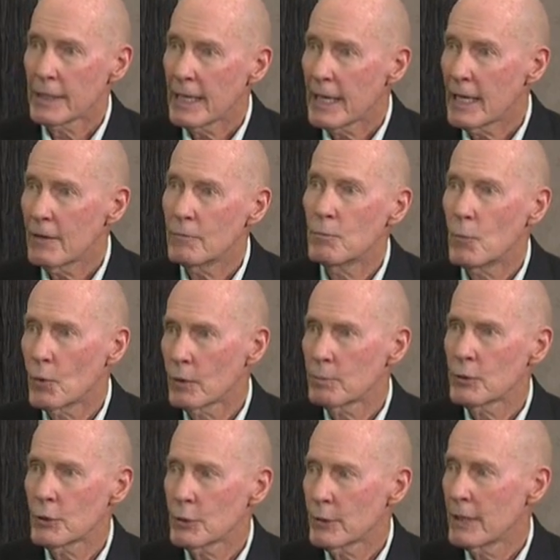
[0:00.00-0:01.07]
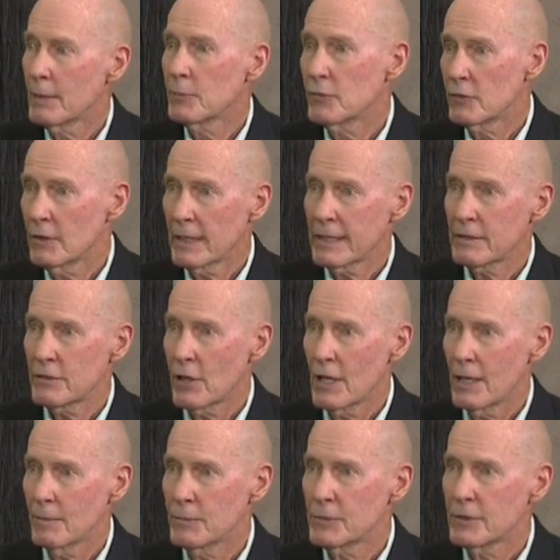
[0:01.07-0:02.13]
to have more programs like
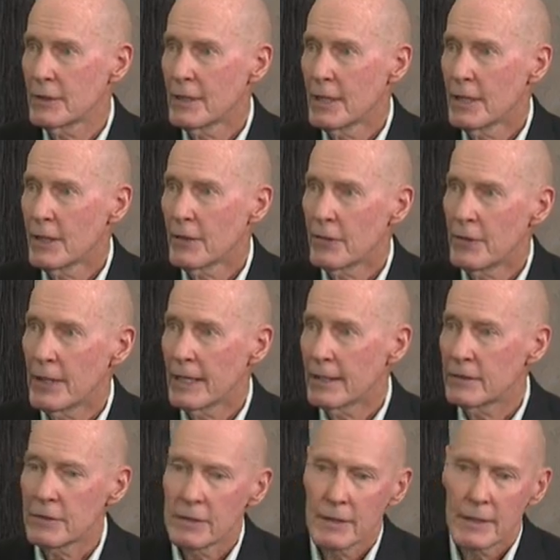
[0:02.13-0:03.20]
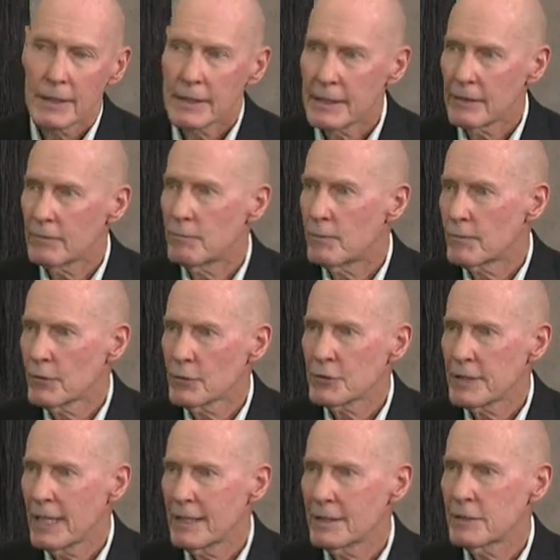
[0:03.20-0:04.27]
Tom's that give
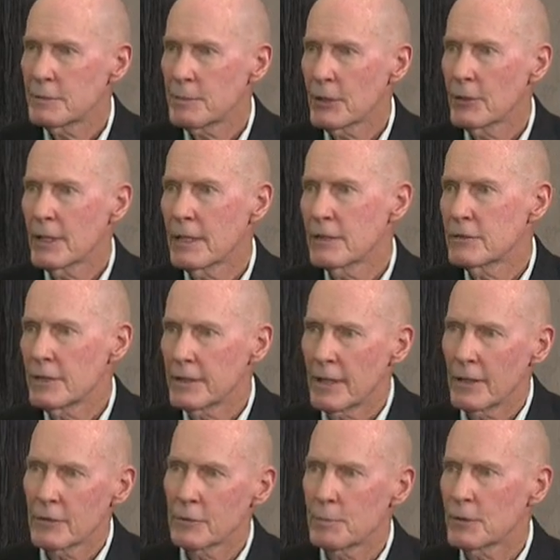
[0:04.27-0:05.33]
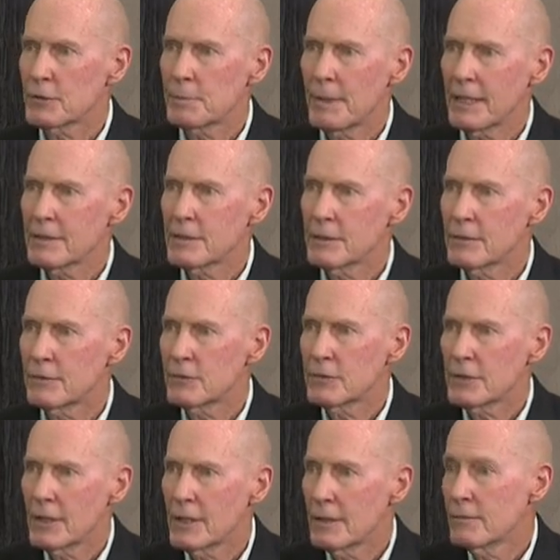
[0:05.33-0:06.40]
firsthand experience and other
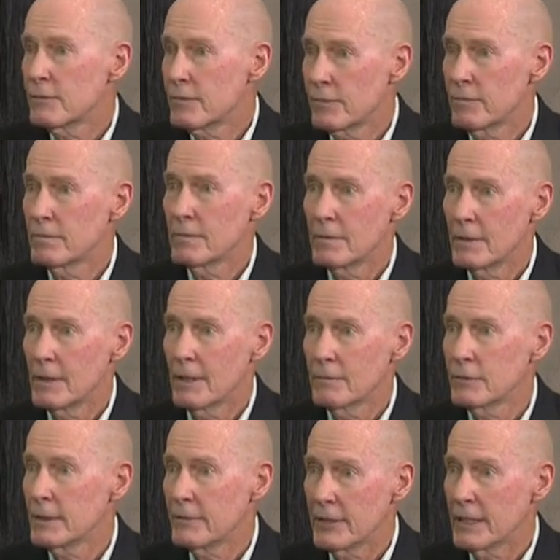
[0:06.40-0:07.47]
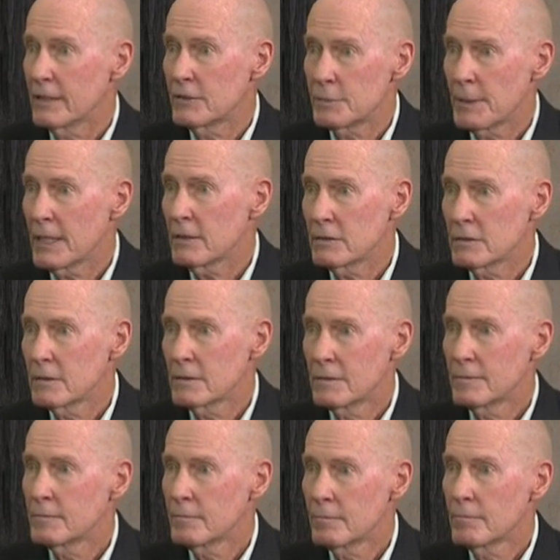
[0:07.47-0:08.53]
perspectives of, of living in space.
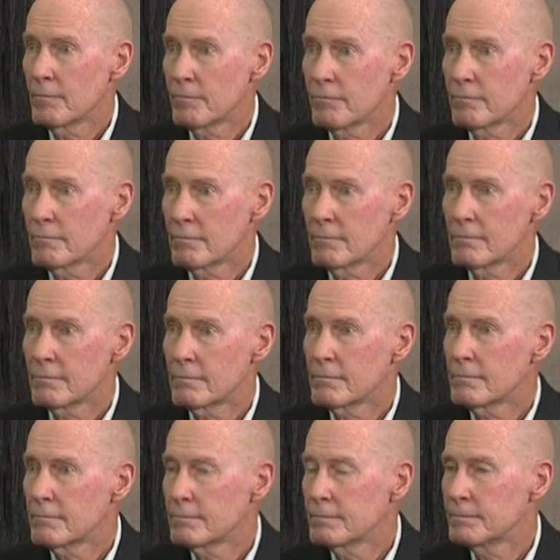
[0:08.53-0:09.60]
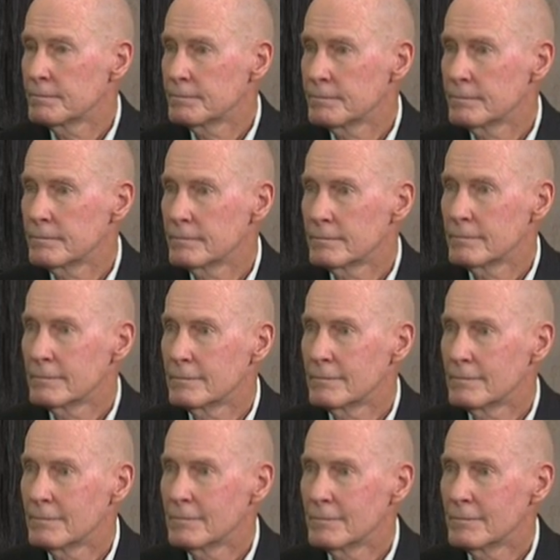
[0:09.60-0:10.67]
And if somebody wants to go to the
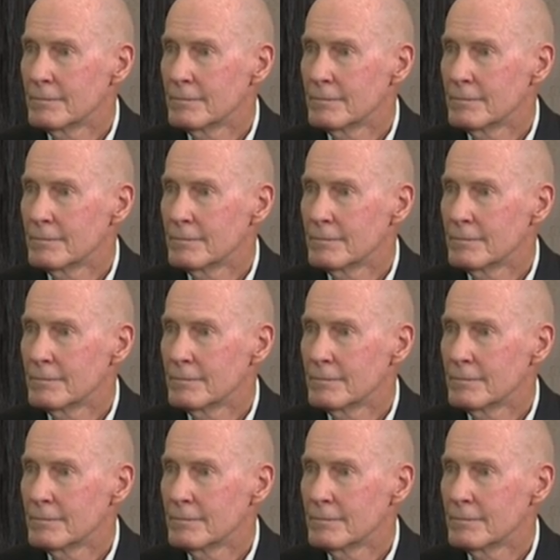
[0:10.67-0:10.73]
lecture,